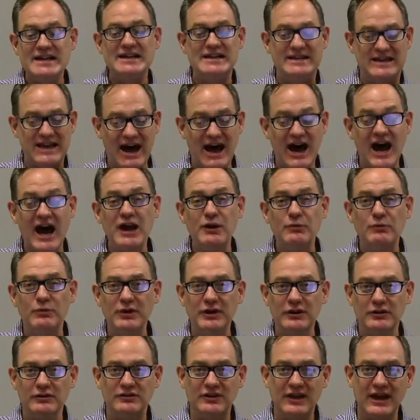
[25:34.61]
God
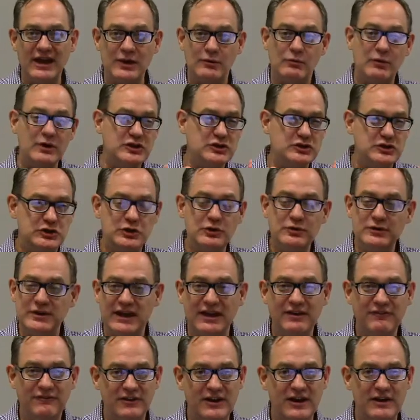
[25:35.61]
will take what you
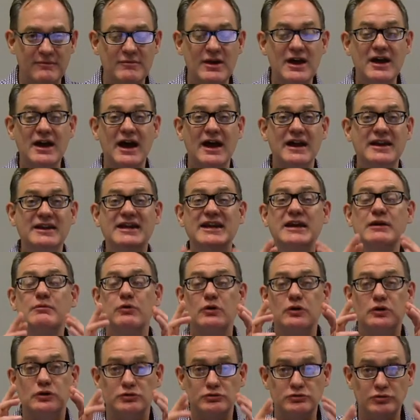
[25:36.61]
give him and he
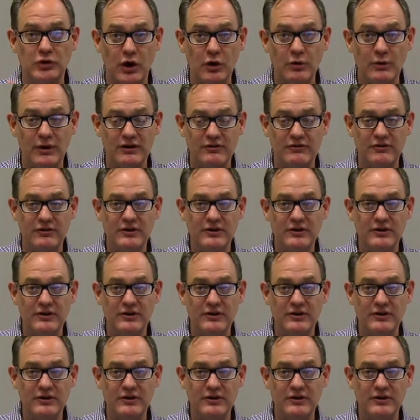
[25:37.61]
will grow it,